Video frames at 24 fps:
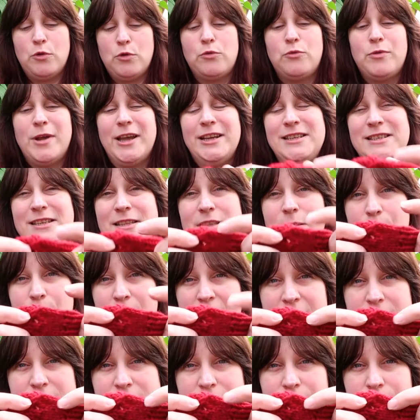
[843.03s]
right at the
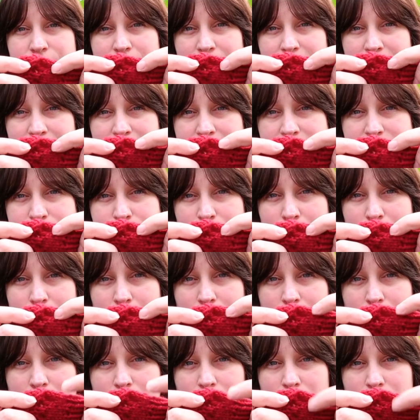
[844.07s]
base of the lace
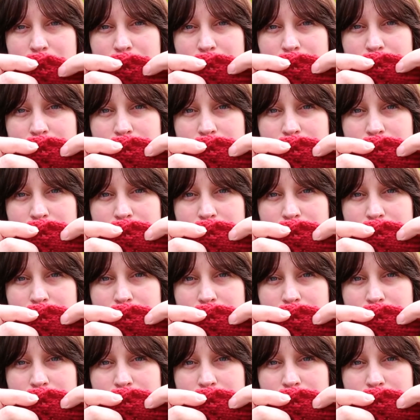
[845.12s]
work,